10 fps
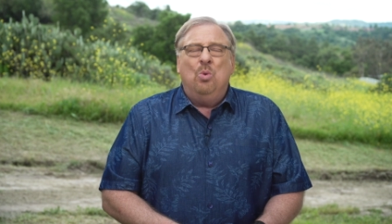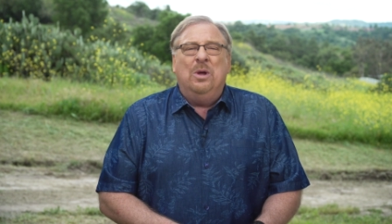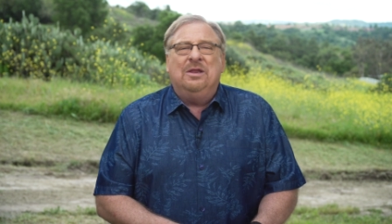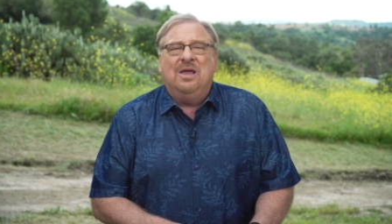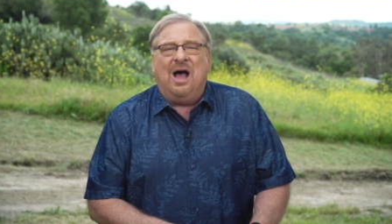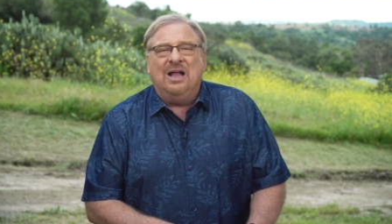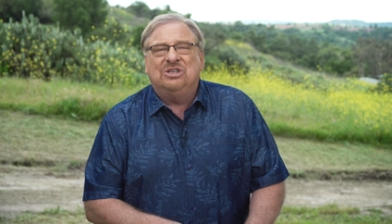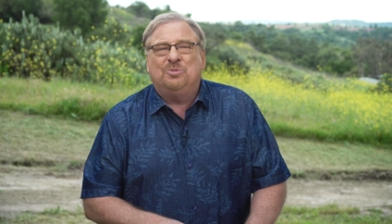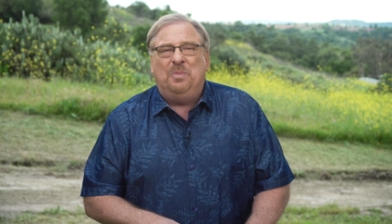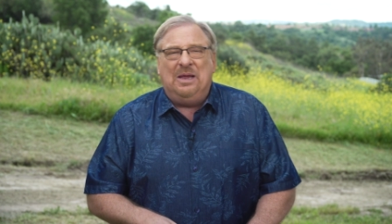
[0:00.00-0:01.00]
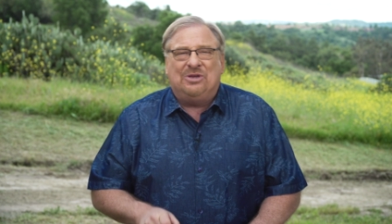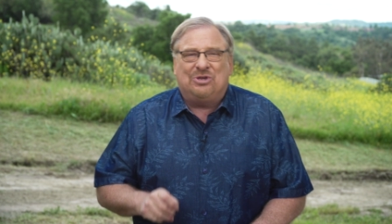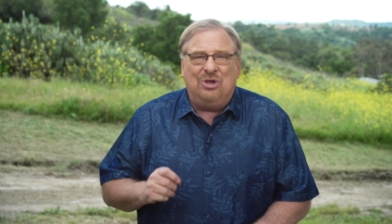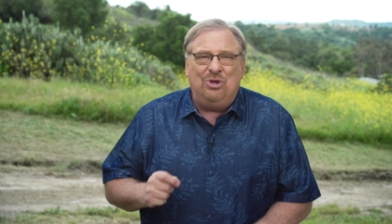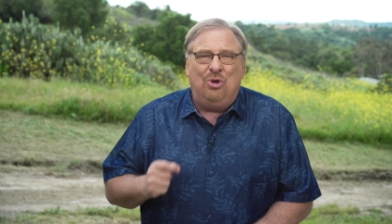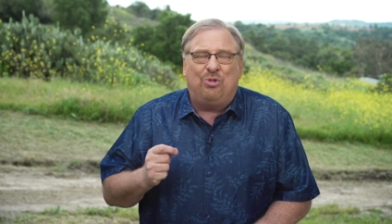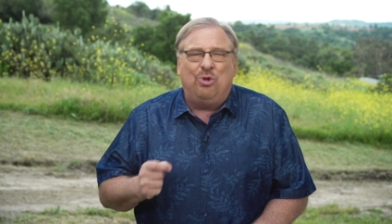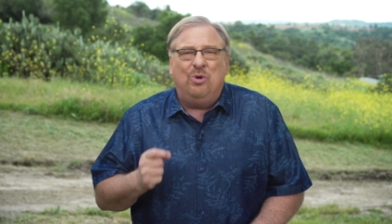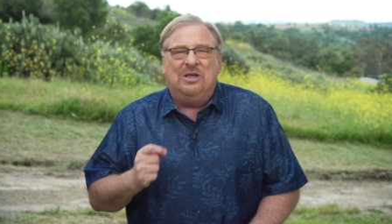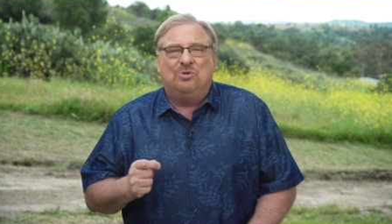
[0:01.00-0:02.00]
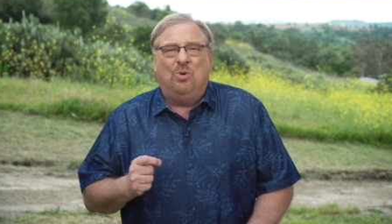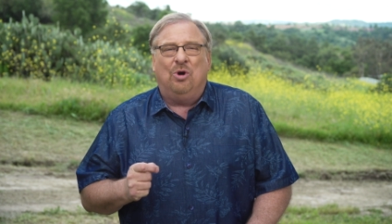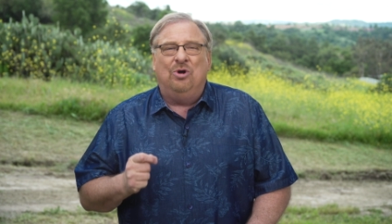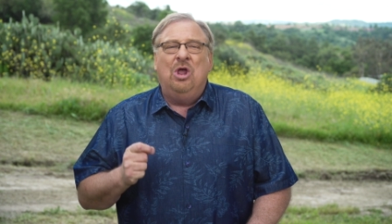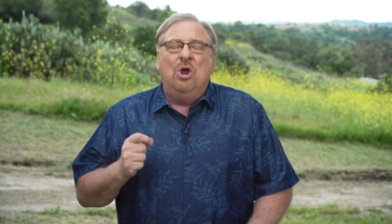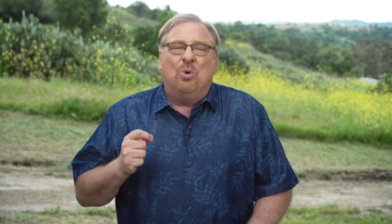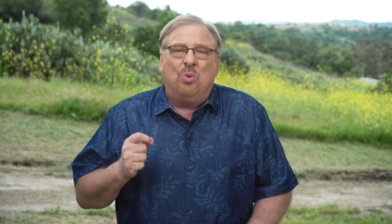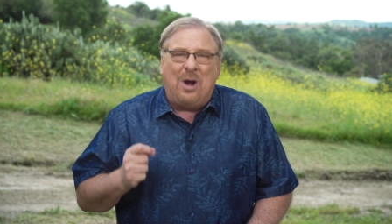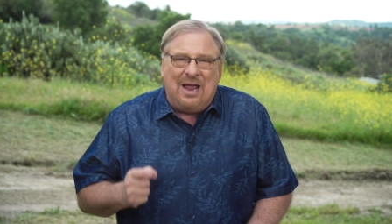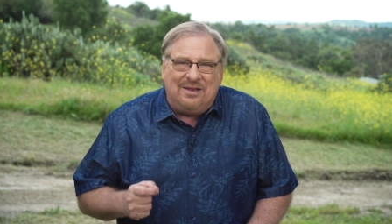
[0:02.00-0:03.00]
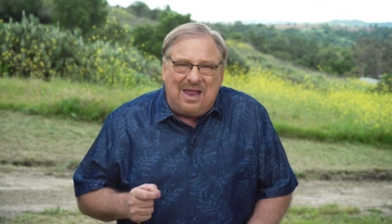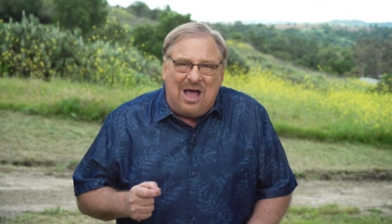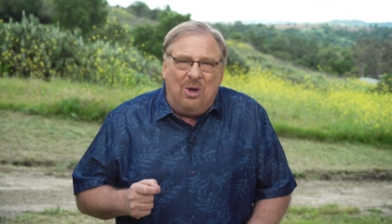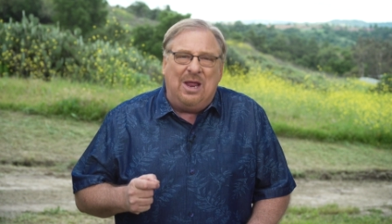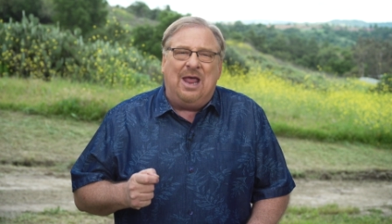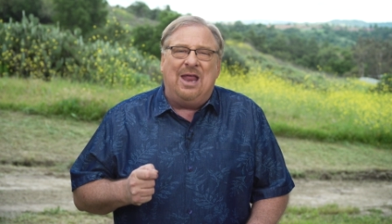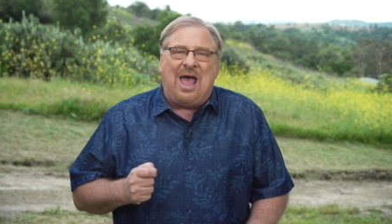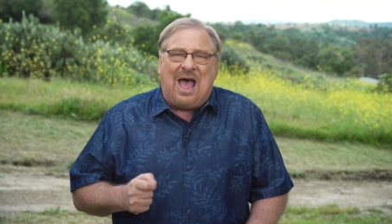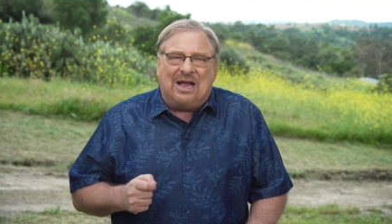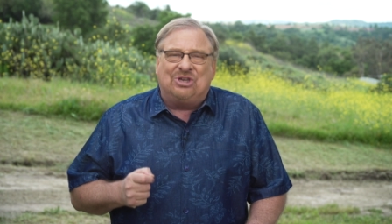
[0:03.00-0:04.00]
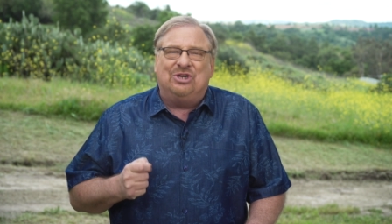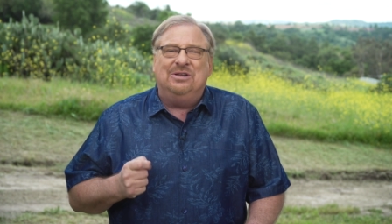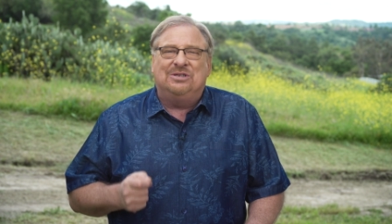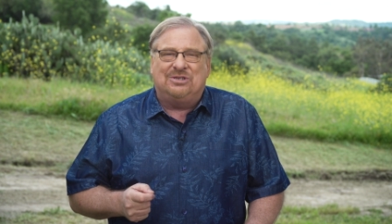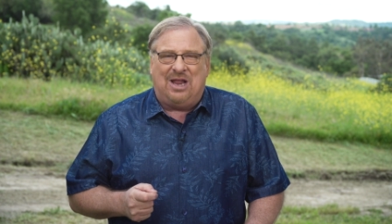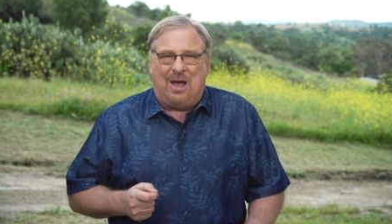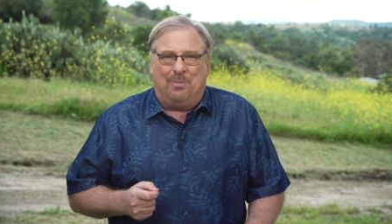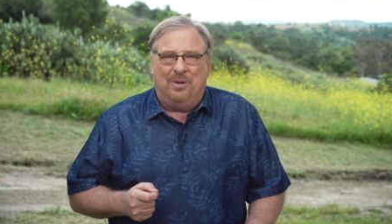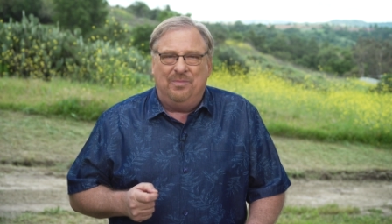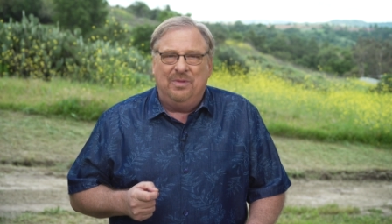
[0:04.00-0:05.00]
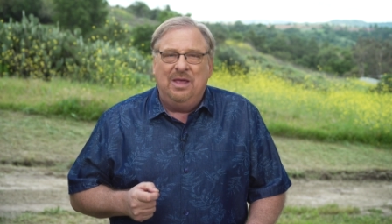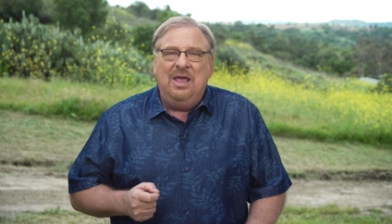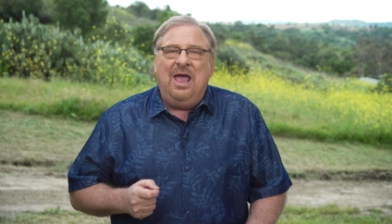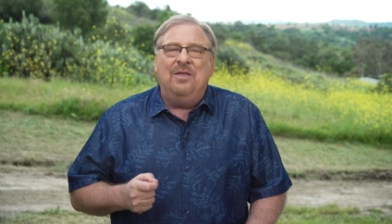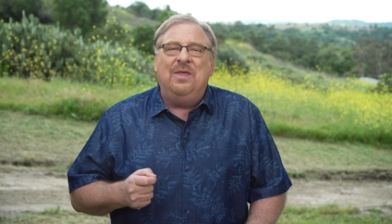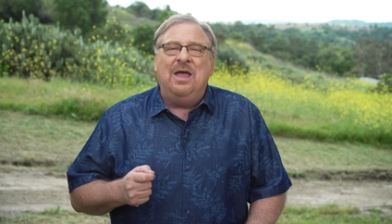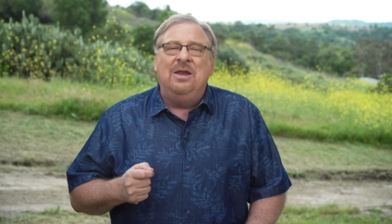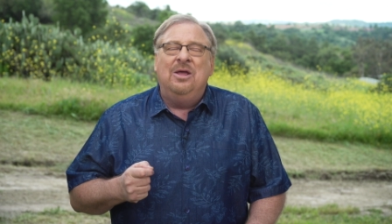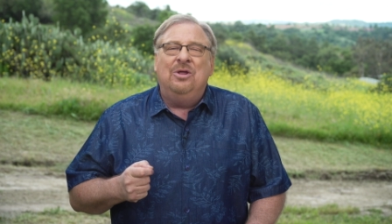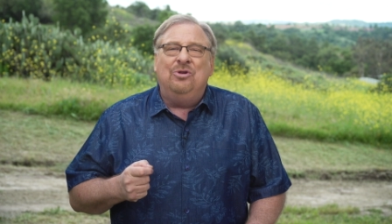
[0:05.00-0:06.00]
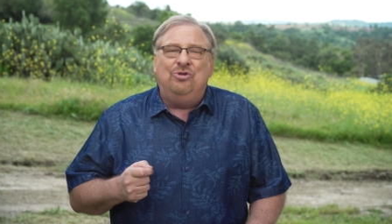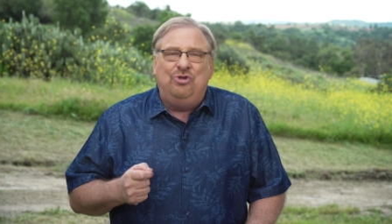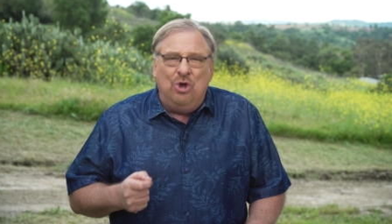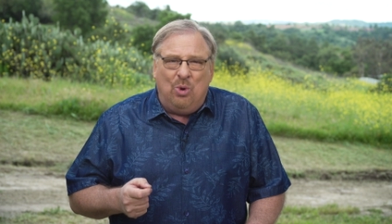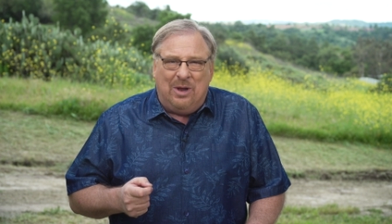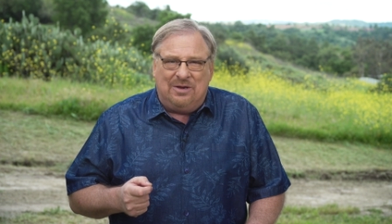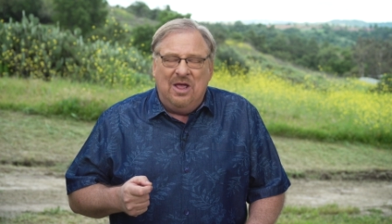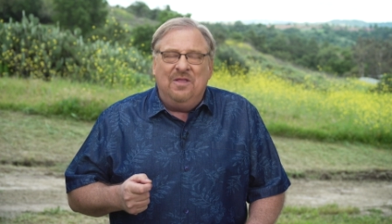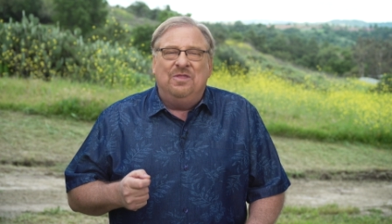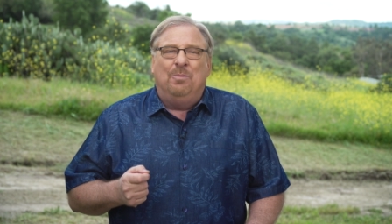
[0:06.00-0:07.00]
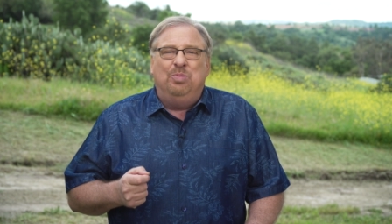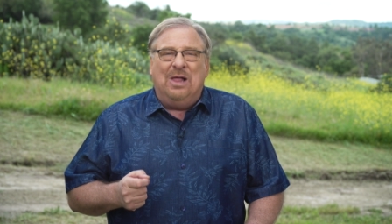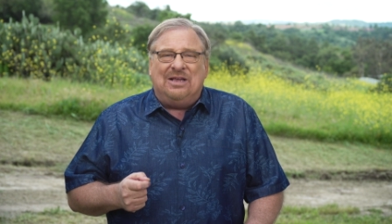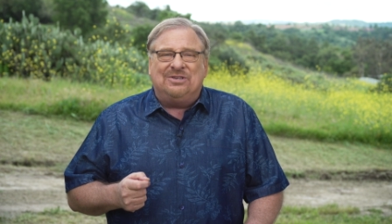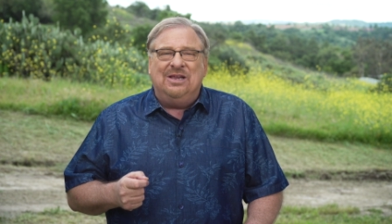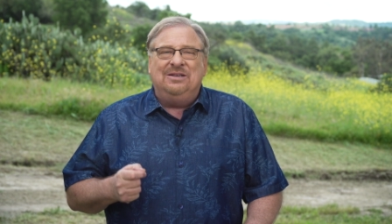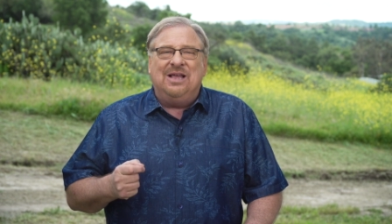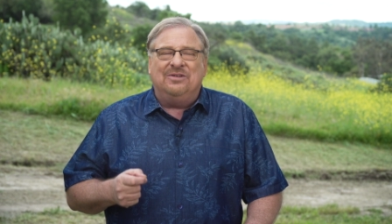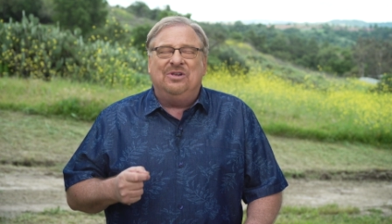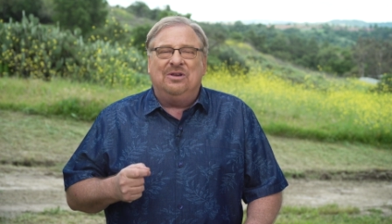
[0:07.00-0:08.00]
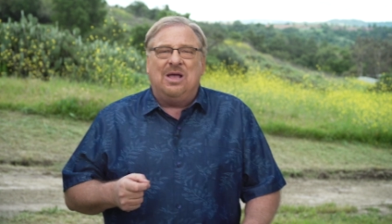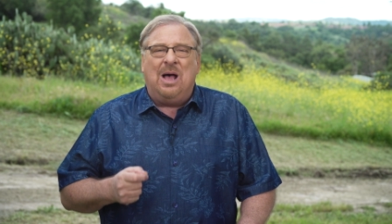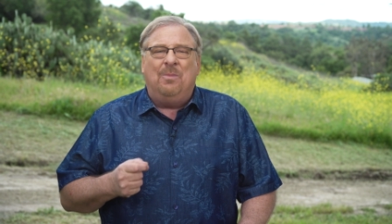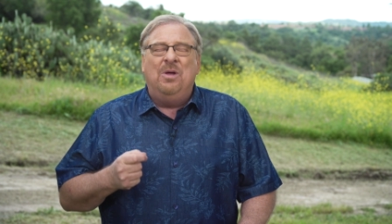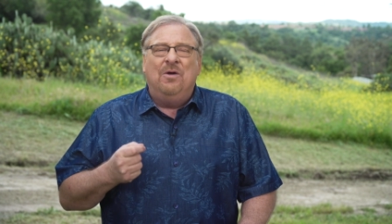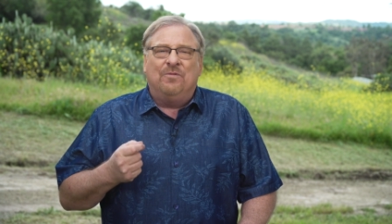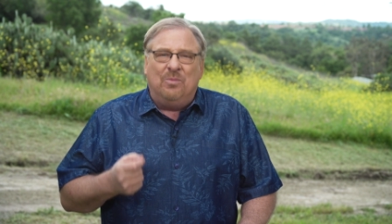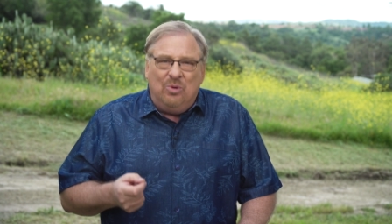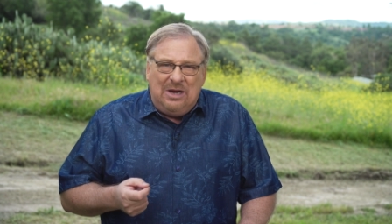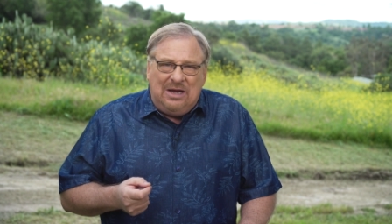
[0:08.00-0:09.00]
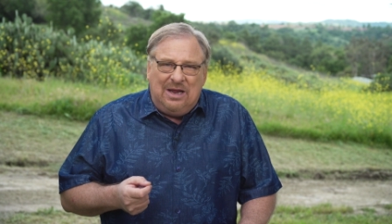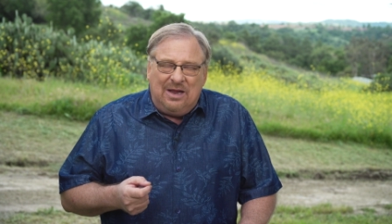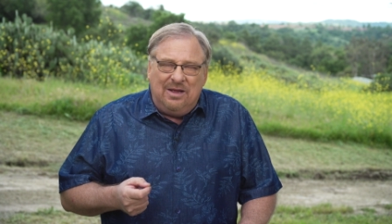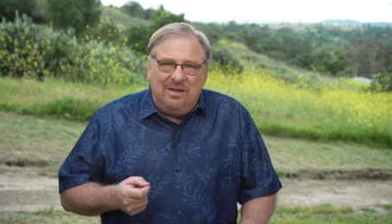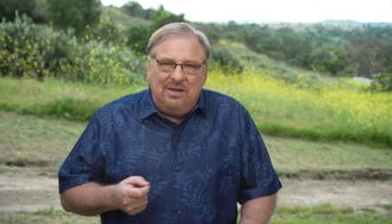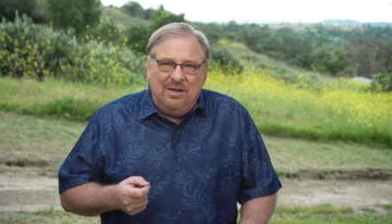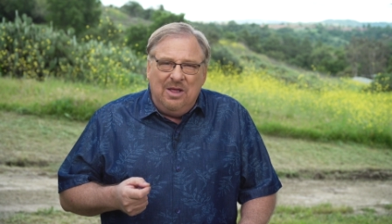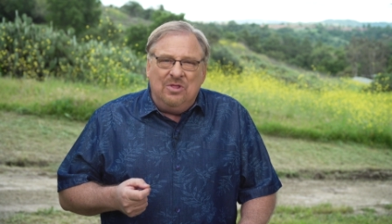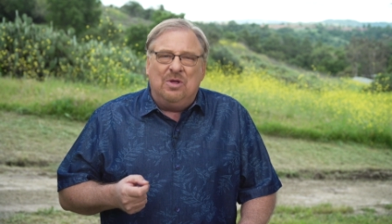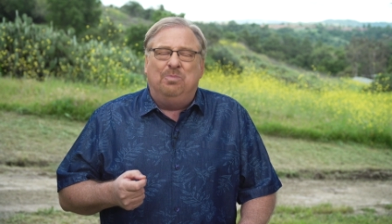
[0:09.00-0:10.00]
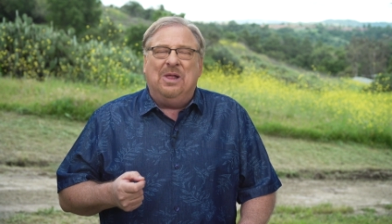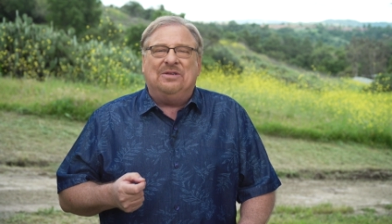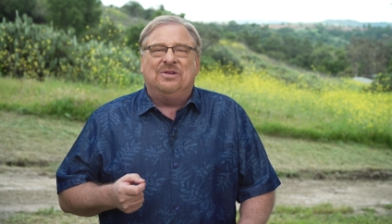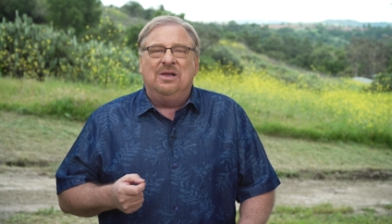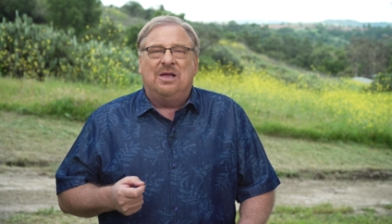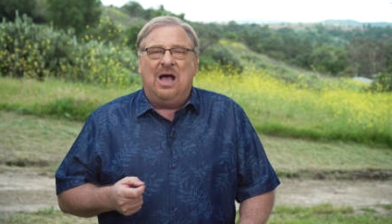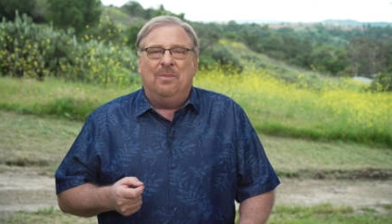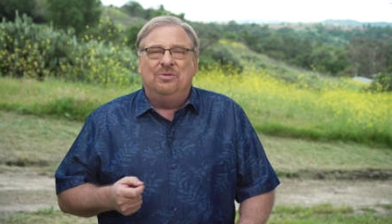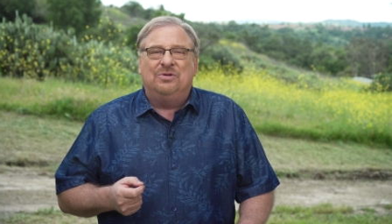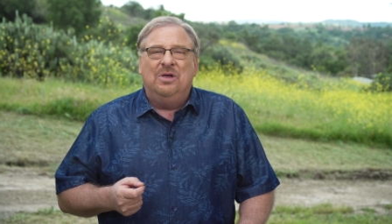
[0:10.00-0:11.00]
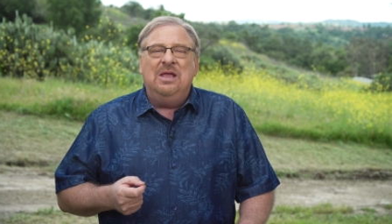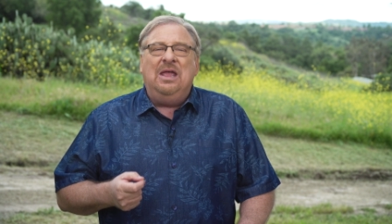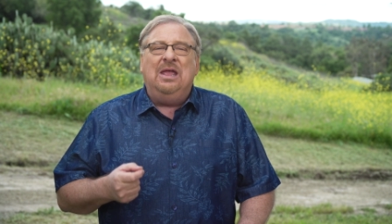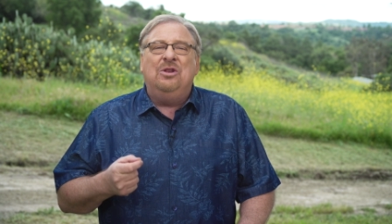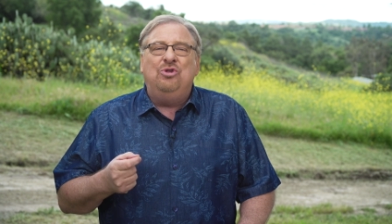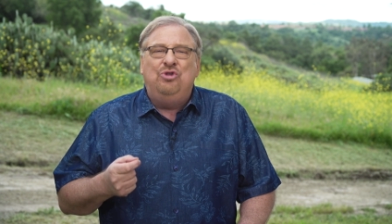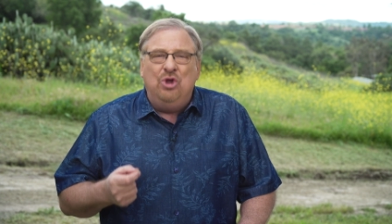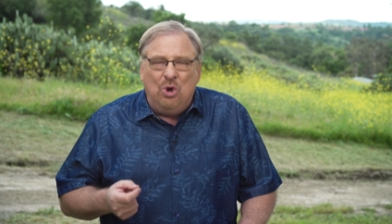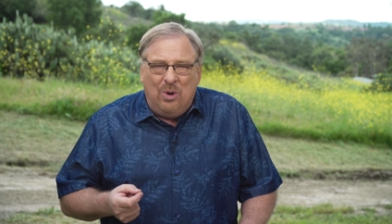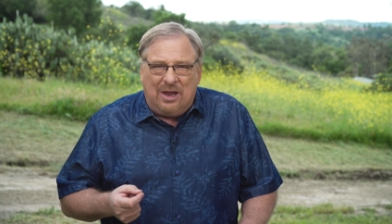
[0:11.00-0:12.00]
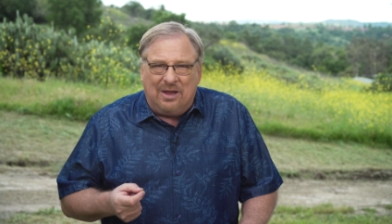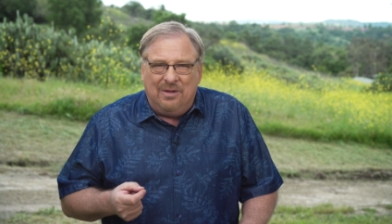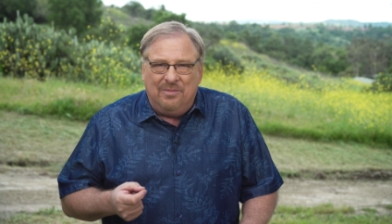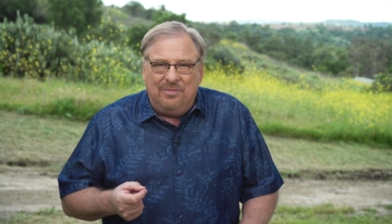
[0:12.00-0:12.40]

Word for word: When God speaks to you through his word, write down an action step and then do it. The blessing doesn't come from reading. The blessing comes in doing.